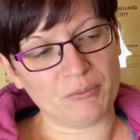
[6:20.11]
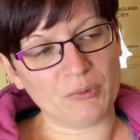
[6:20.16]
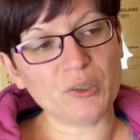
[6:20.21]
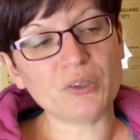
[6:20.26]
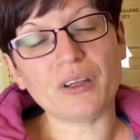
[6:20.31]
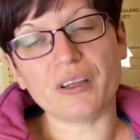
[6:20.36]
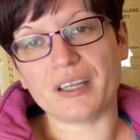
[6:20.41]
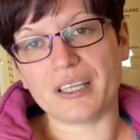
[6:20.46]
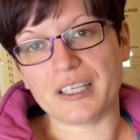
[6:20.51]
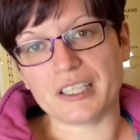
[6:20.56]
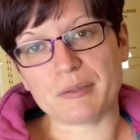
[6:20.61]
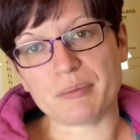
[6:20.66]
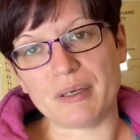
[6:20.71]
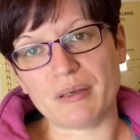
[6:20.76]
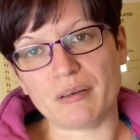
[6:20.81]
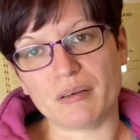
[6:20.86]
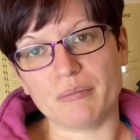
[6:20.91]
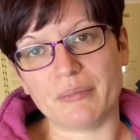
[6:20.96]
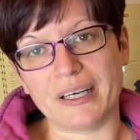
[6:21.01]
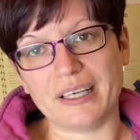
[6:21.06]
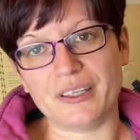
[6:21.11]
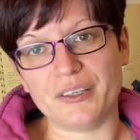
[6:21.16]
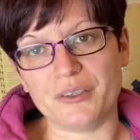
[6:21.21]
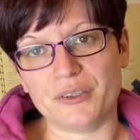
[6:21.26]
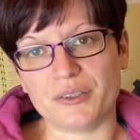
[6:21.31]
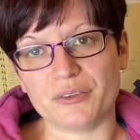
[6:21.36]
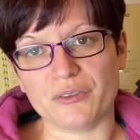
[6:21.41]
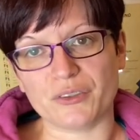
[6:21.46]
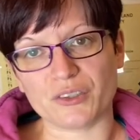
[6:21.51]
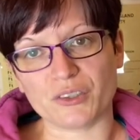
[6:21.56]
Other things people might
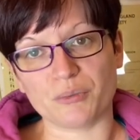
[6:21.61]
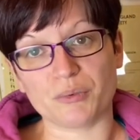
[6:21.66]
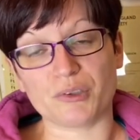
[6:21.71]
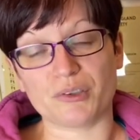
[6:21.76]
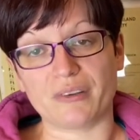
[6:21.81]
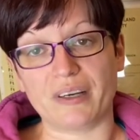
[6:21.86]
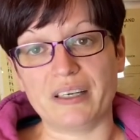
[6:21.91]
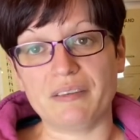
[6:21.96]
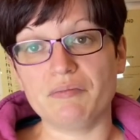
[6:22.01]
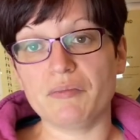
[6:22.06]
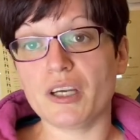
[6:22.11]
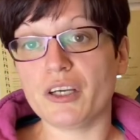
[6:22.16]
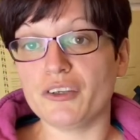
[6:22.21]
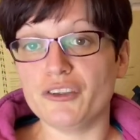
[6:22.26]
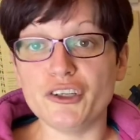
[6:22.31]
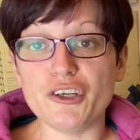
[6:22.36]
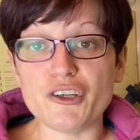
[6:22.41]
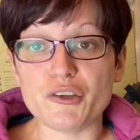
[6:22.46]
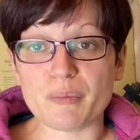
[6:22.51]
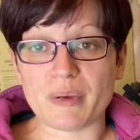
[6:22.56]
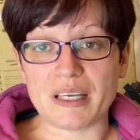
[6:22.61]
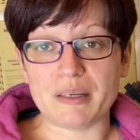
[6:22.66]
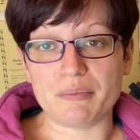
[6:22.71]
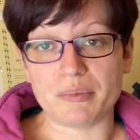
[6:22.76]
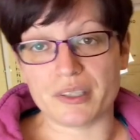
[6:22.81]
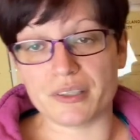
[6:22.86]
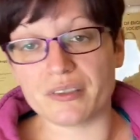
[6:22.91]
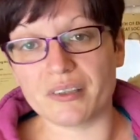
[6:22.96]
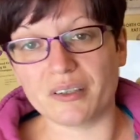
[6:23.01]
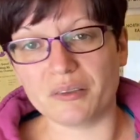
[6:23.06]
use for substrate,
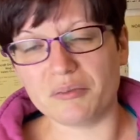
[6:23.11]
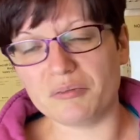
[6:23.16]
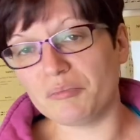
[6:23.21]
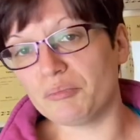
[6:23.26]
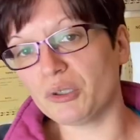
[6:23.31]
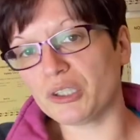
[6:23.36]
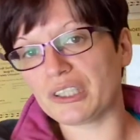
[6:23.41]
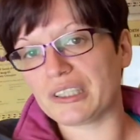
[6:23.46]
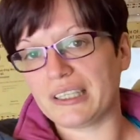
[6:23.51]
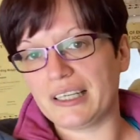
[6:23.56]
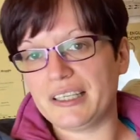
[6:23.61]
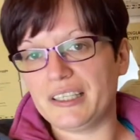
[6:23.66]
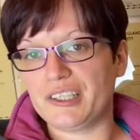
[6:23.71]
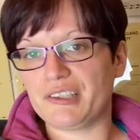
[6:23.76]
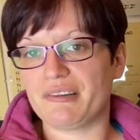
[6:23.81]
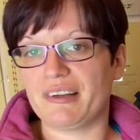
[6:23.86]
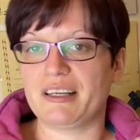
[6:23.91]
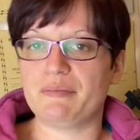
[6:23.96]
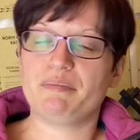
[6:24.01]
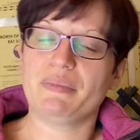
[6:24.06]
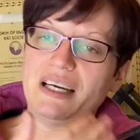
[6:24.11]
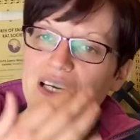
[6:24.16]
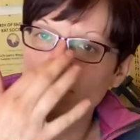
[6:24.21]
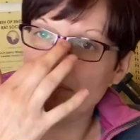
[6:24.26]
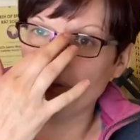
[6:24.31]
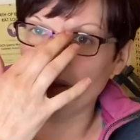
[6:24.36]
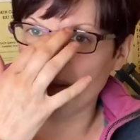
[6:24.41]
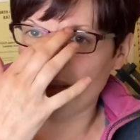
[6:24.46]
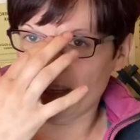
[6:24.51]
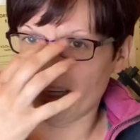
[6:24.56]
newspaper. So much like the shredded
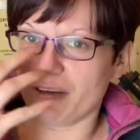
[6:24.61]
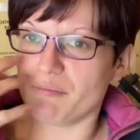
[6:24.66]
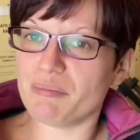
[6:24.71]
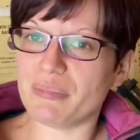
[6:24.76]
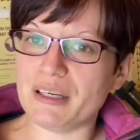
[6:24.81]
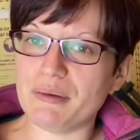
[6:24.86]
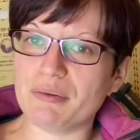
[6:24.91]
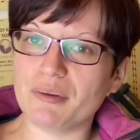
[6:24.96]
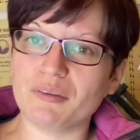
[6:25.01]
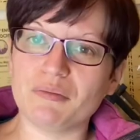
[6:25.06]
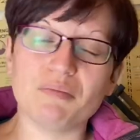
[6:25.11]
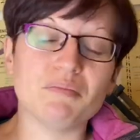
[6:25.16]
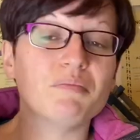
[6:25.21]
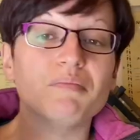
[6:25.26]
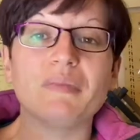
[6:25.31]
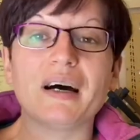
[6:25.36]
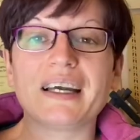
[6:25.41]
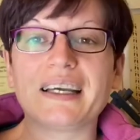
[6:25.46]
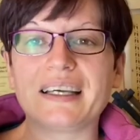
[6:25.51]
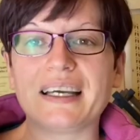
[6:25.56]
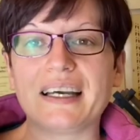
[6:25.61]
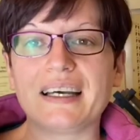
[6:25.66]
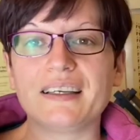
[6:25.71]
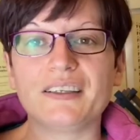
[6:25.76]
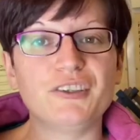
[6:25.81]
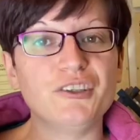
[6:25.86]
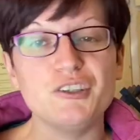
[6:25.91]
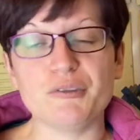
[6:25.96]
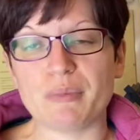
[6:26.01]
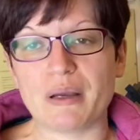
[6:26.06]
paper, people might
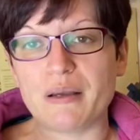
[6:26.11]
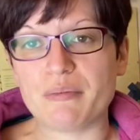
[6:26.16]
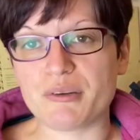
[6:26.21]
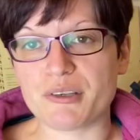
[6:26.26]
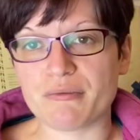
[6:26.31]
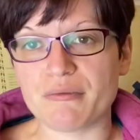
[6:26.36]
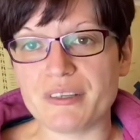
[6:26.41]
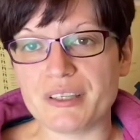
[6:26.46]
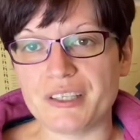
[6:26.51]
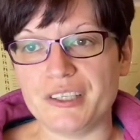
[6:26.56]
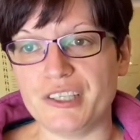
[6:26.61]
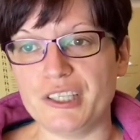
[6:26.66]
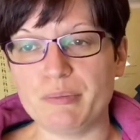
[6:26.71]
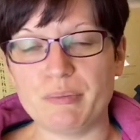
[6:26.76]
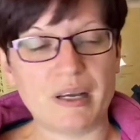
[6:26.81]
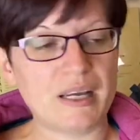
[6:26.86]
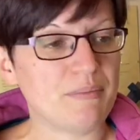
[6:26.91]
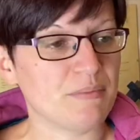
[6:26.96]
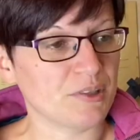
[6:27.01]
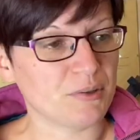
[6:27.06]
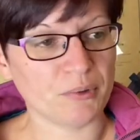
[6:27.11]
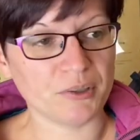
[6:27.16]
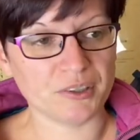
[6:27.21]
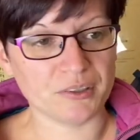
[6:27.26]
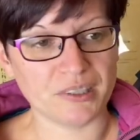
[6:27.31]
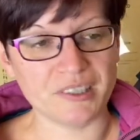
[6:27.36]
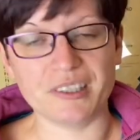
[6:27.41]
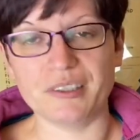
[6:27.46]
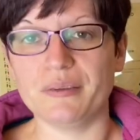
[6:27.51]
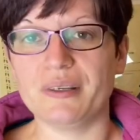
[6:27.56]
get newspapers, read the newspapers, what
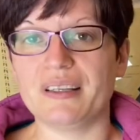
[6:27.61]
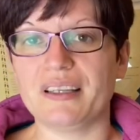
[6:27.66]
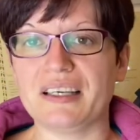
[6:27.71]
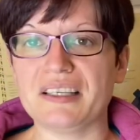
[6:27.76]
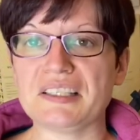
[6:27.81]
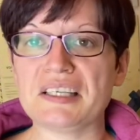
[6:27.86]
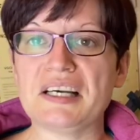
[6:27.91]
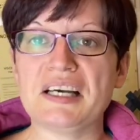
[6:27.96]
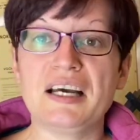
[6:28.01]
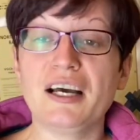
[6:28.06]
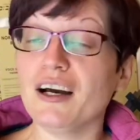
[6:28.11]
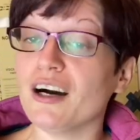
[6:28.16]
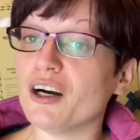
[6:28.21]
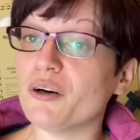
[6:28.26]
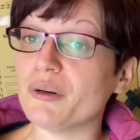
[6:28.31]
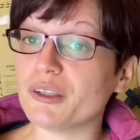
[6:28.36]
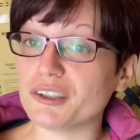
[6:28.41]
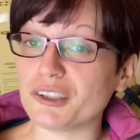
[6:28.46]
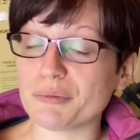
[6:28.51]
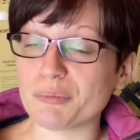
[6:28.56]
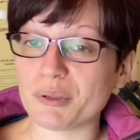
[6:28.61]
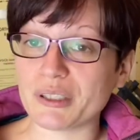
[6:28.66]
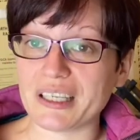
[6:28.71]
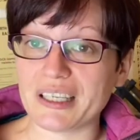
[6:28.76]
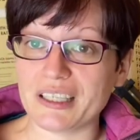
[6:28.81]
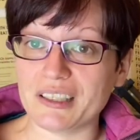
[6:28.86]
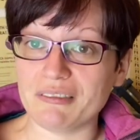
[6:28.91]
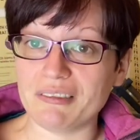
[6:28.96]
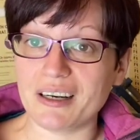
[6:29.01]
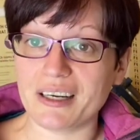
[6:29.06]
do I do with this? Oh, I'll just put
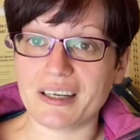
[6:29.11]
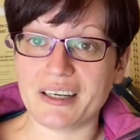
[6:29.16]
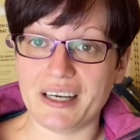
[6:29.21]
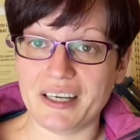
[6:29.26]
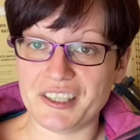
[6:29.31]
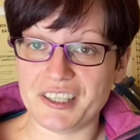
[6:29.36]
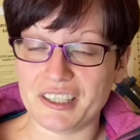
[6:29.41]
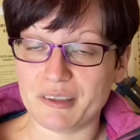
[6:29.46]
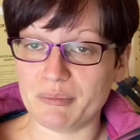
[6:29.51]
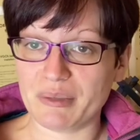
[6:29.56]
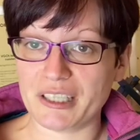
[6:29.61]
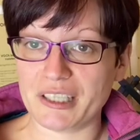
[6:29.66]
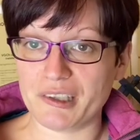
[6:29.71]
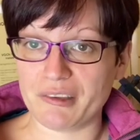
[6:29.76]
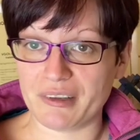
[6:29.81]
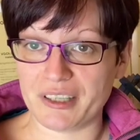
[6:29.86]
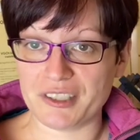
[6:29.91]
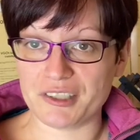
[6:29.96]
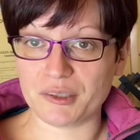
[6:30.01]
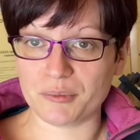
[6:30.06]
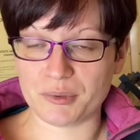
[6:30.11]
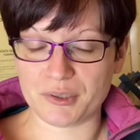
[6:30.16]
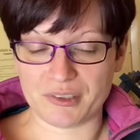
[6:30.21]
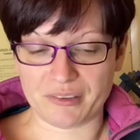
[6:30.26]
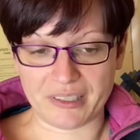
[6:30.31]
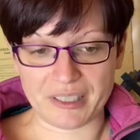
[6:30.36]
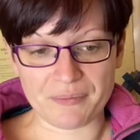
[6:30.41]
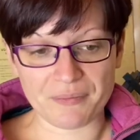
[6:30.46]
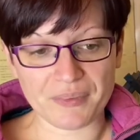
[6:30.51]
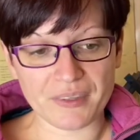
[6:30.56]
it in the rat cage, it'll make a great
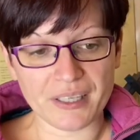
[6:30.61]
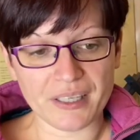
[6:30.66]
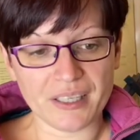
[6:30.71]
substrate.